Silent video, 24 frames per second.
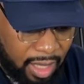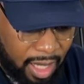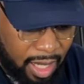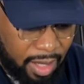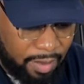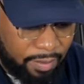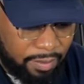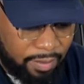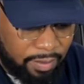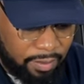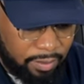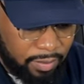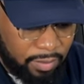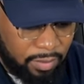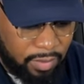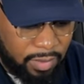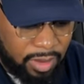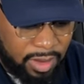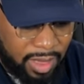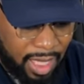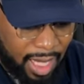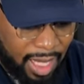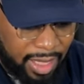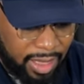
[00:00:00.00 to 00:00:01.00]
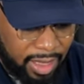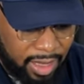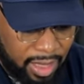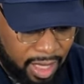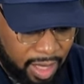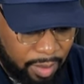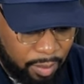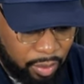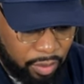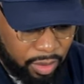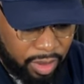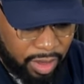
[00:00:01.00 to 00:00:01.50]
I'm
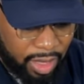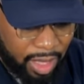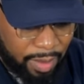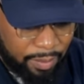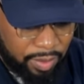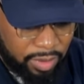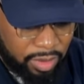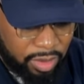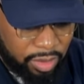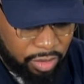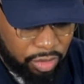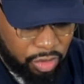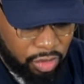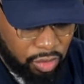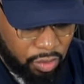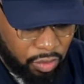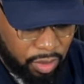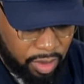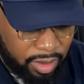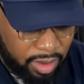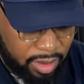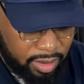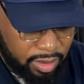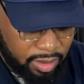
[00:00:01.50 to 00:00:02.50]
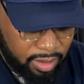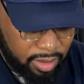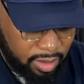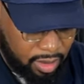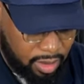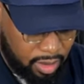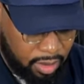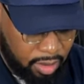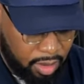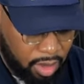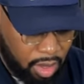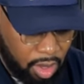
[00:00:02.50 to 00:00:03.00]
99.9% .9 sure this is
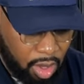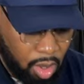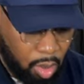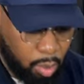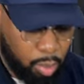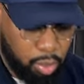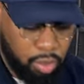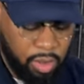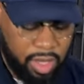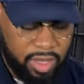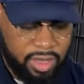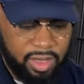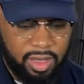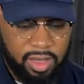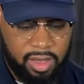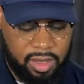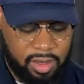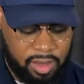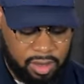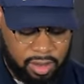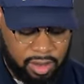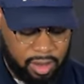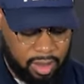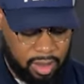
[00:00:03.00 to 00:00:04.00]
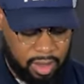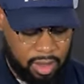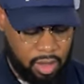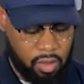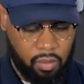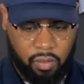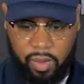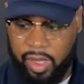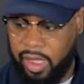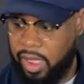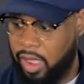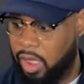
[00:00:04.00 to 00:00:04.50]
gonna press into here
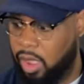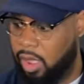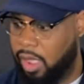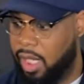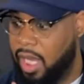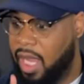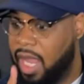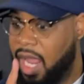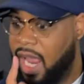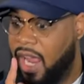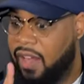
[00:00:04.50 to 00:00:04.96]
really good.